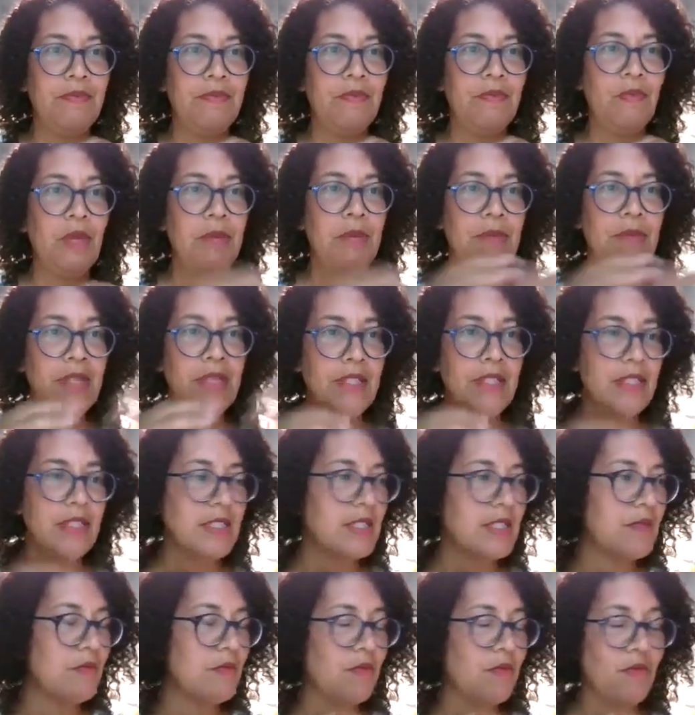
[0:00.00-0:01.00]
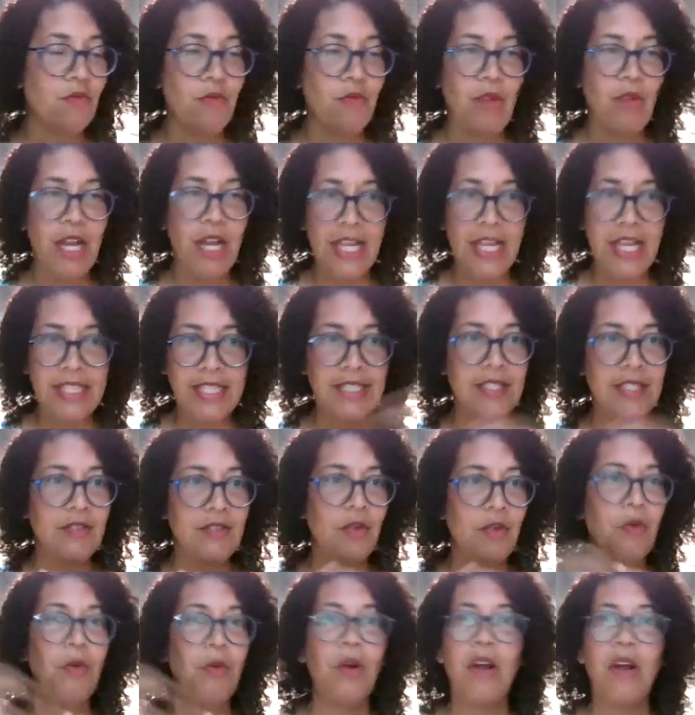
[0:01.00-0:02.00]
women's rights
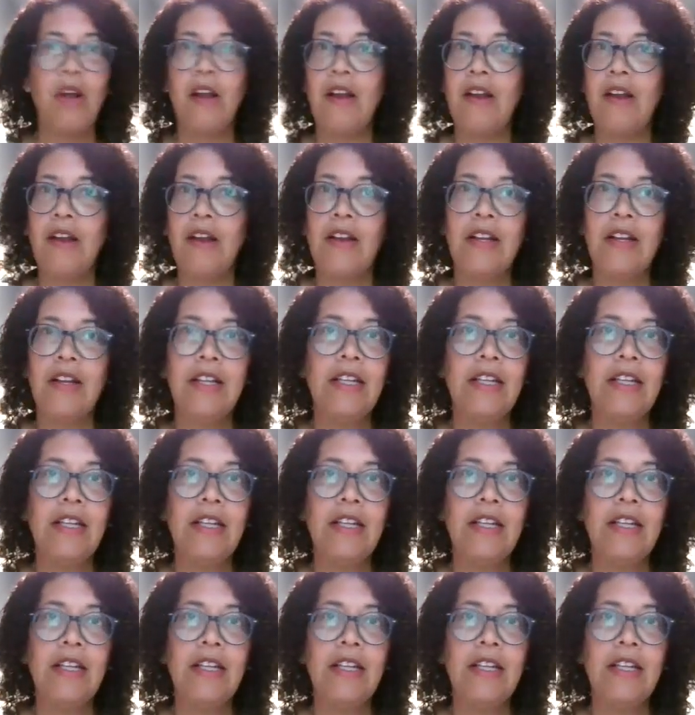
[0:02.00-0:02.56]
or,